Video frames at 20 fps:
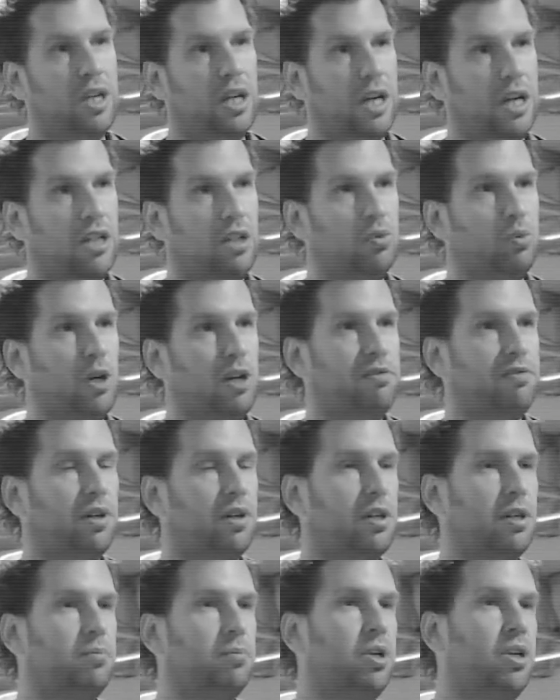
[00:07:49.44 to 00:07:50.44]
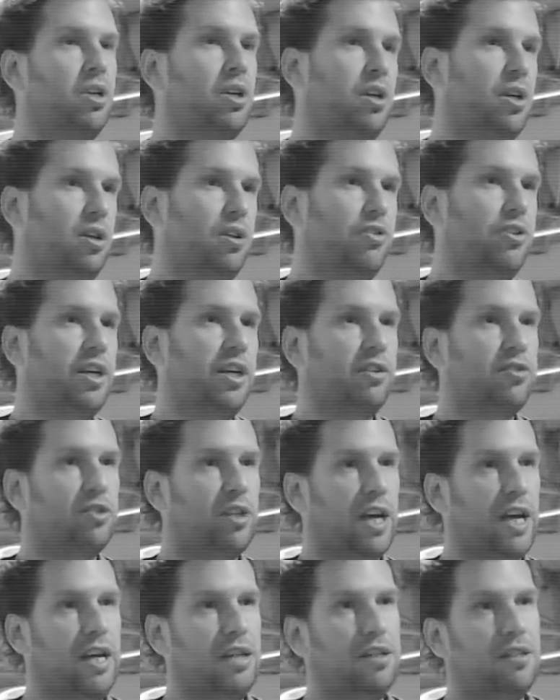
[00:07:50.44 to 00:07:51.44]
at a 12 RM, 6,
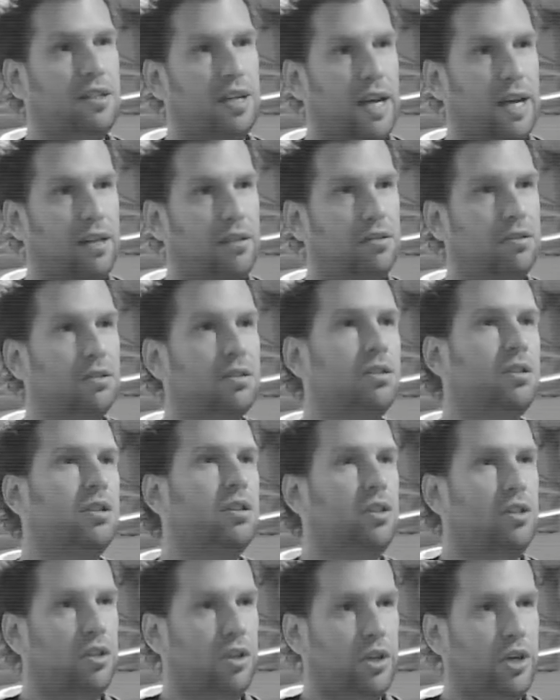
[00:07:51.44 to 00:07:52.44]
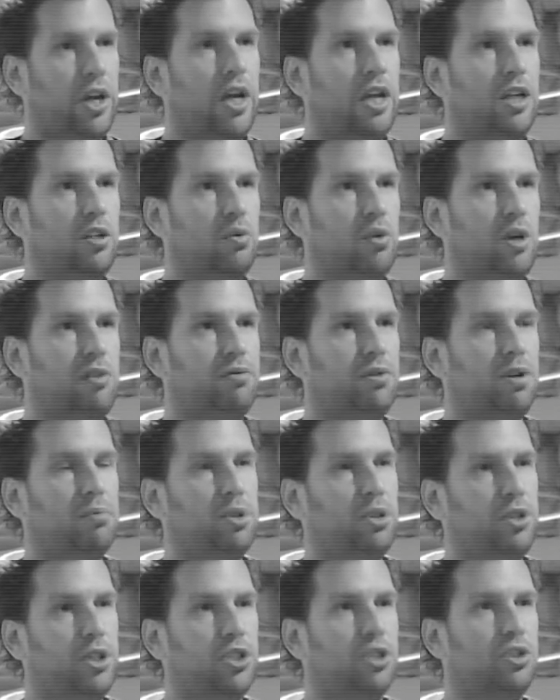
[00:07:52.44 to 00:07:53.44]
8, 10, and 12
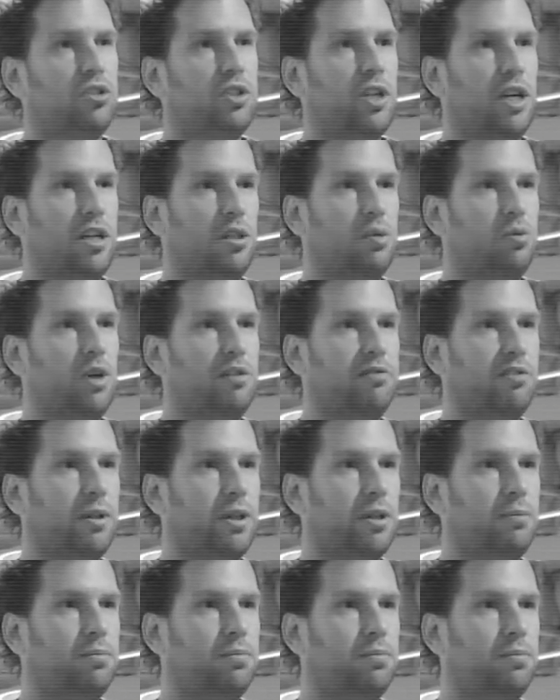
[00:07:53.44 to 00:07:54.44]
repetitions at a 12 RM.